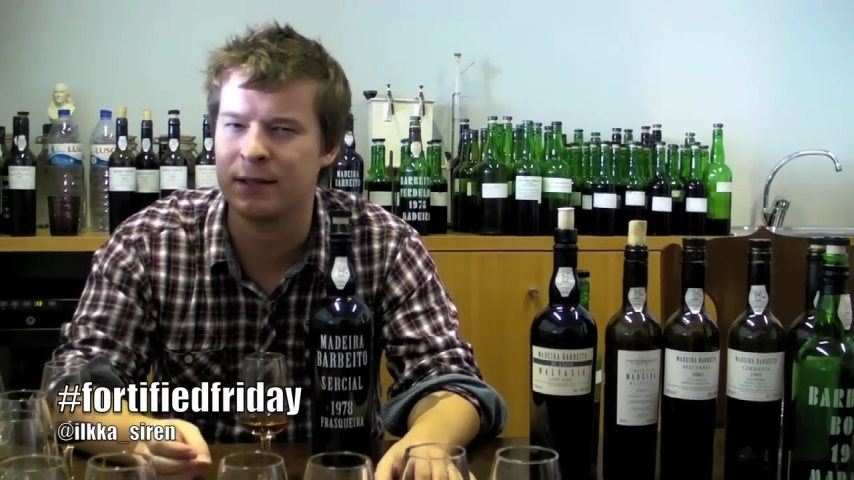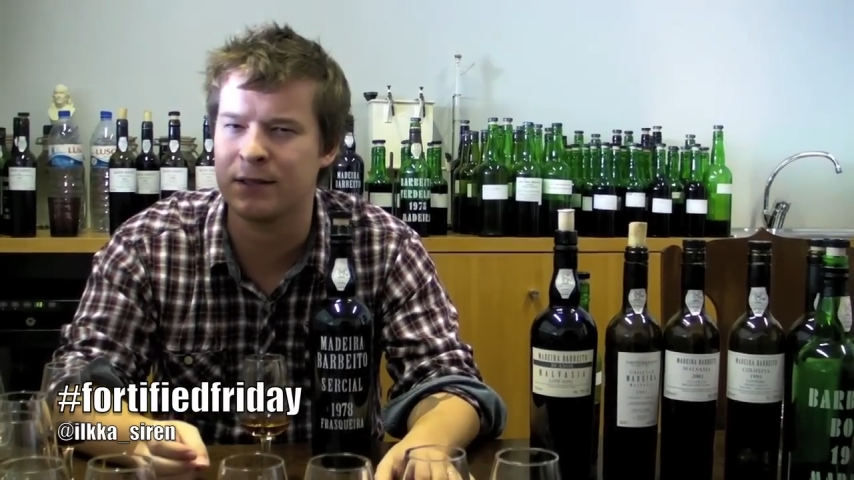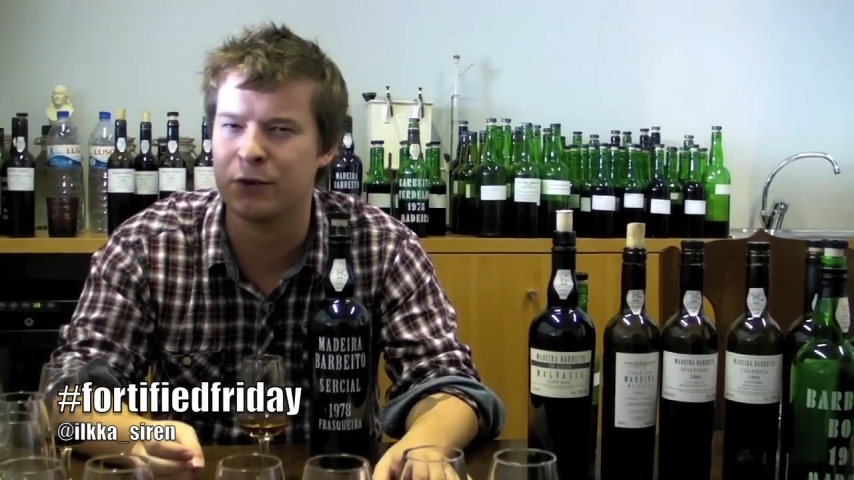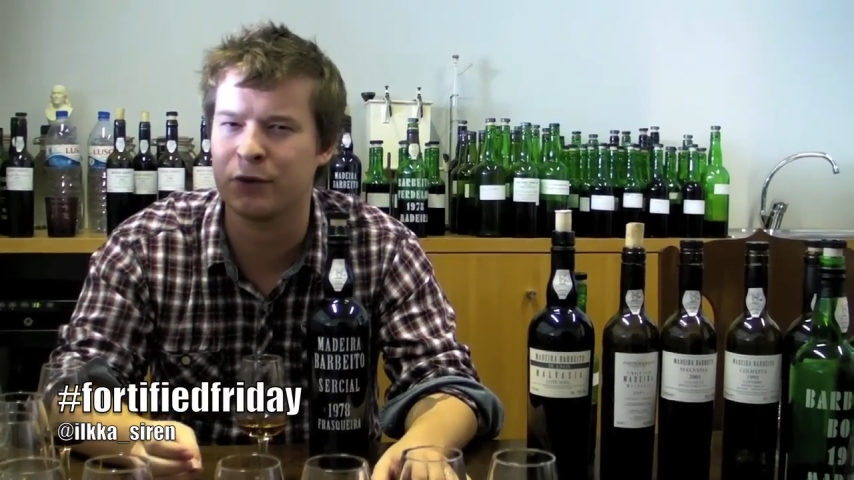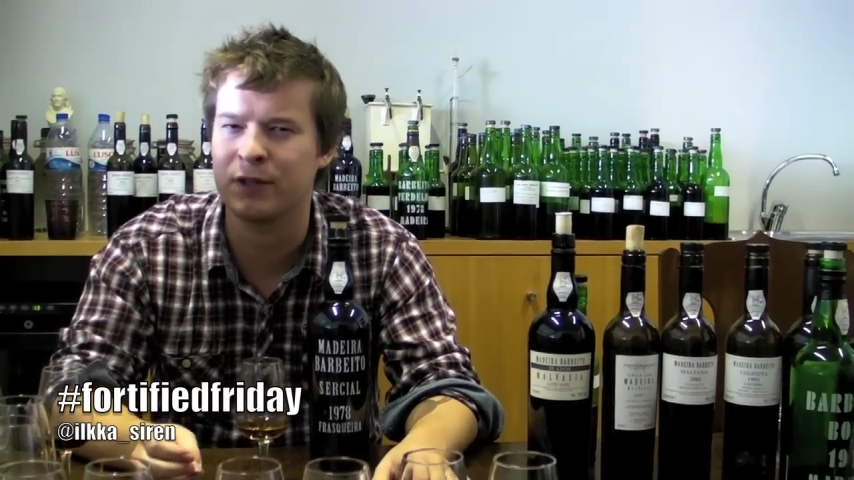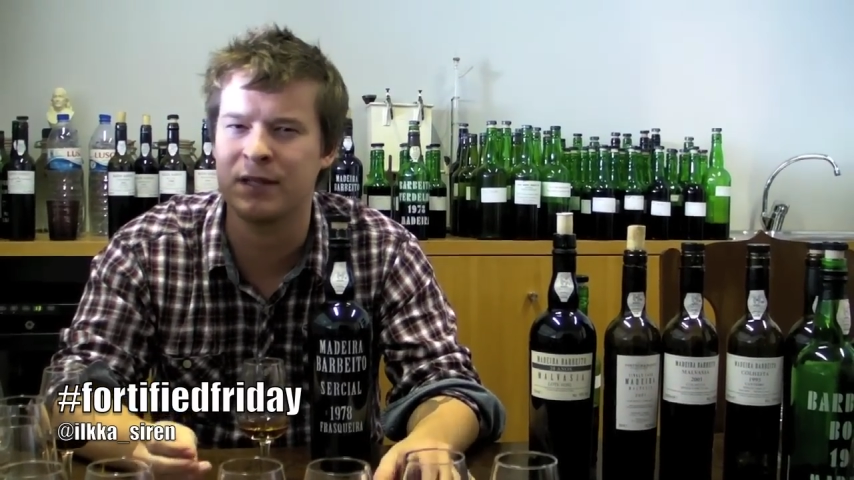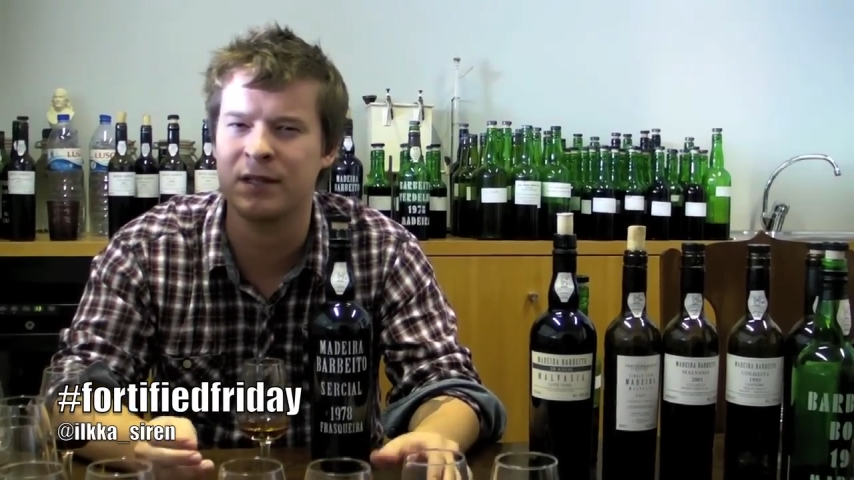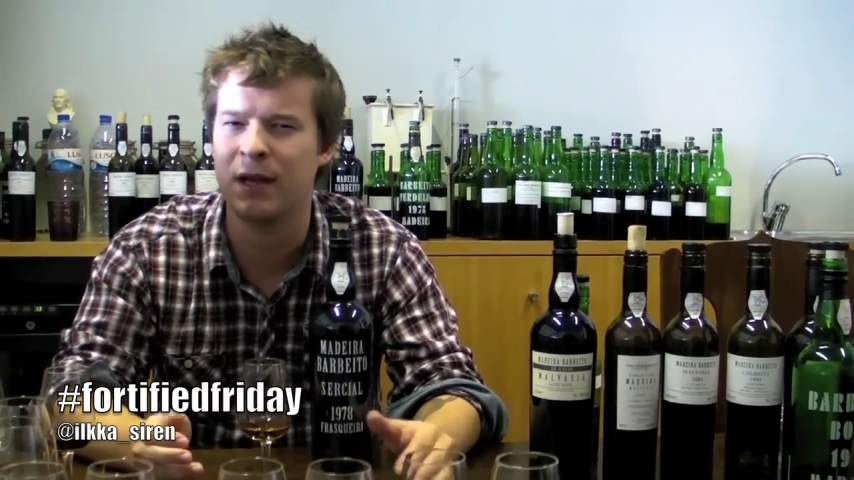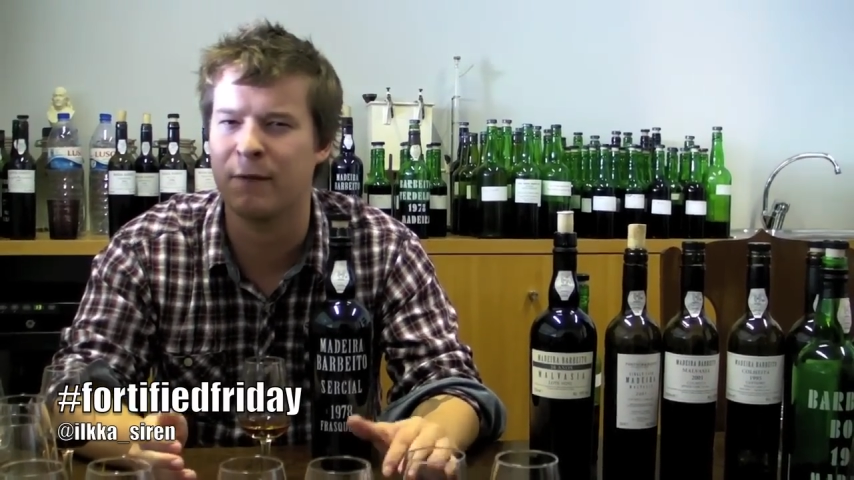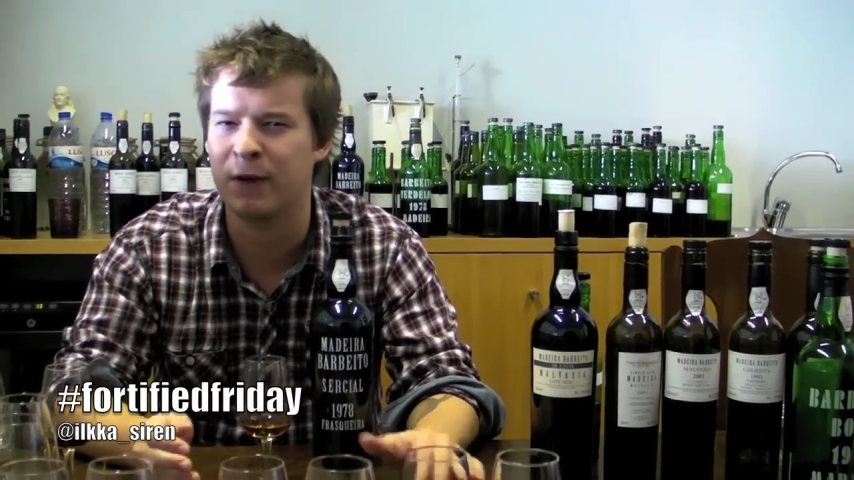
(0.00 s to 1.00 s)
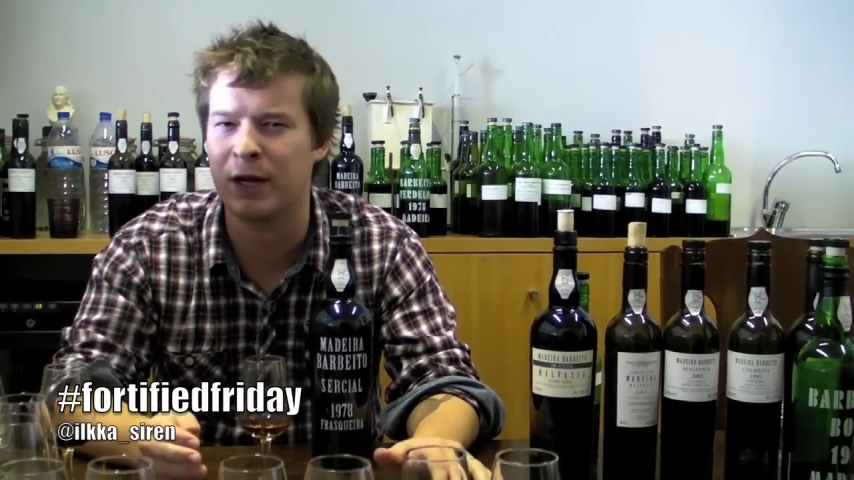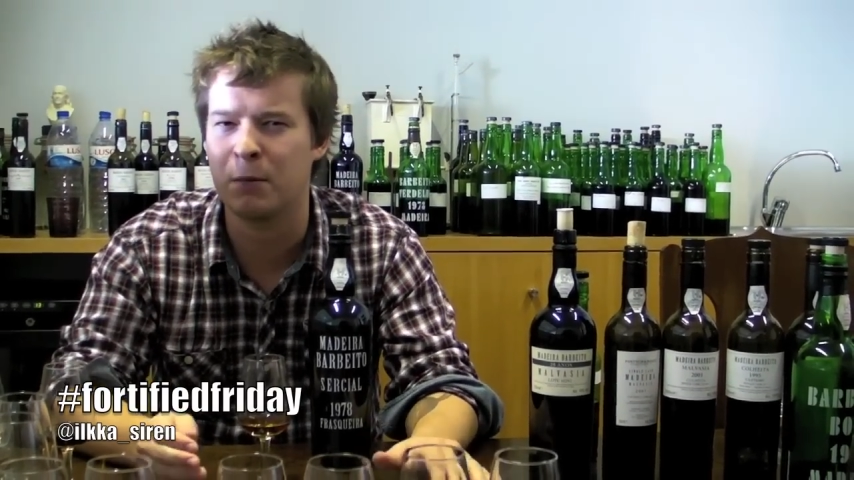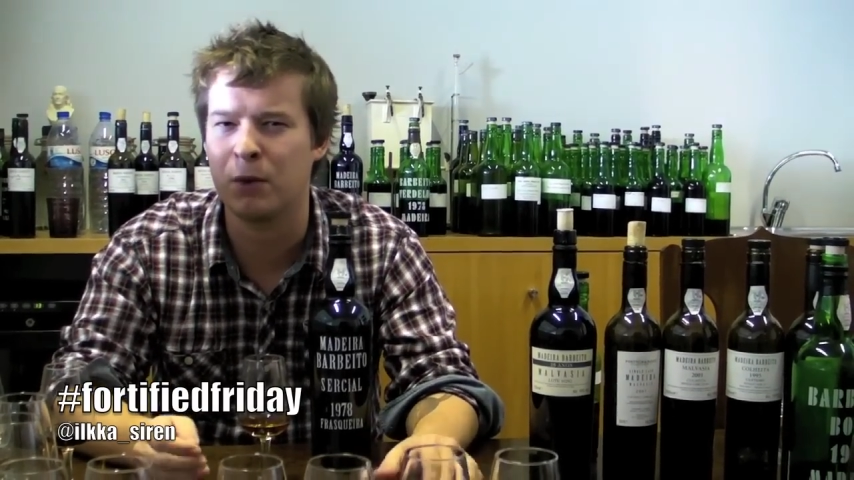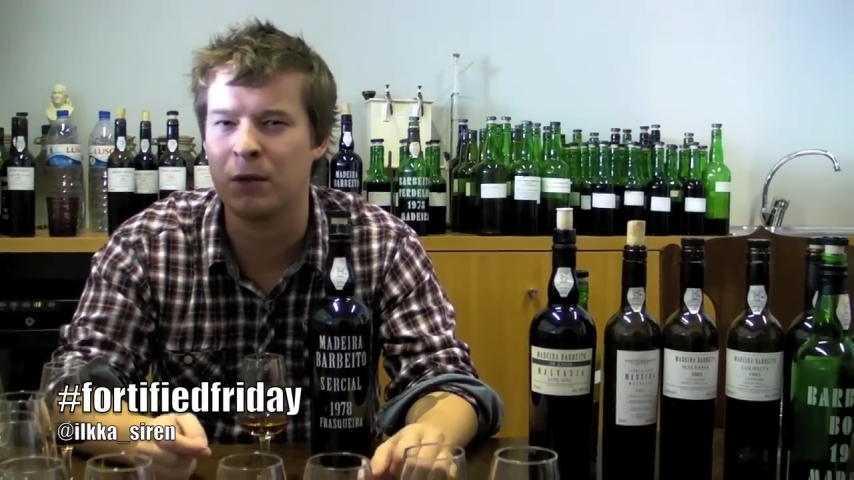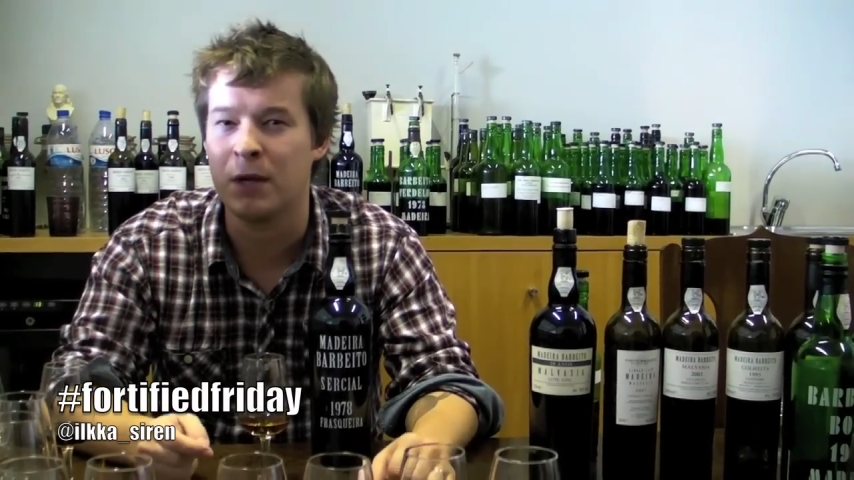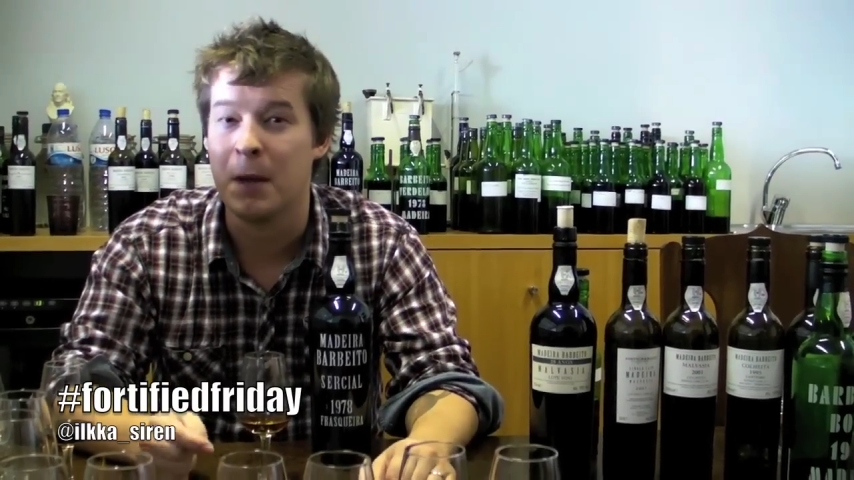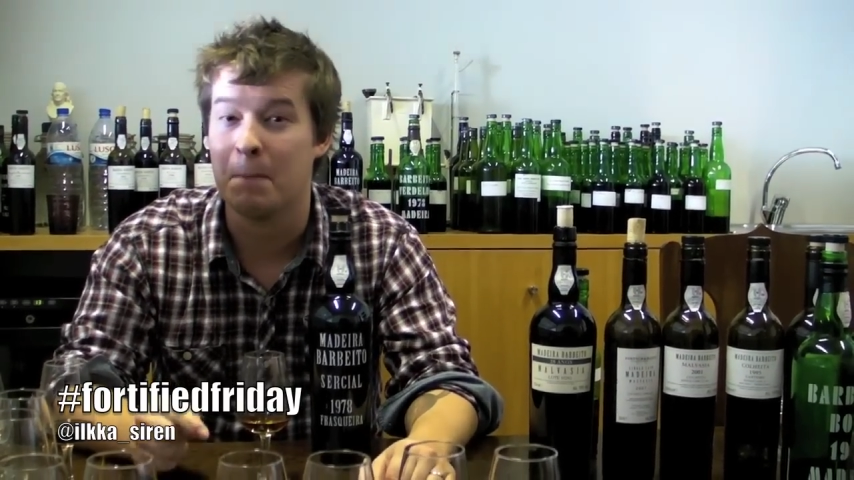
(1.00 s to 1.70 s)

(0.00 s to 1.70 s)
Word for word: it's not easily available,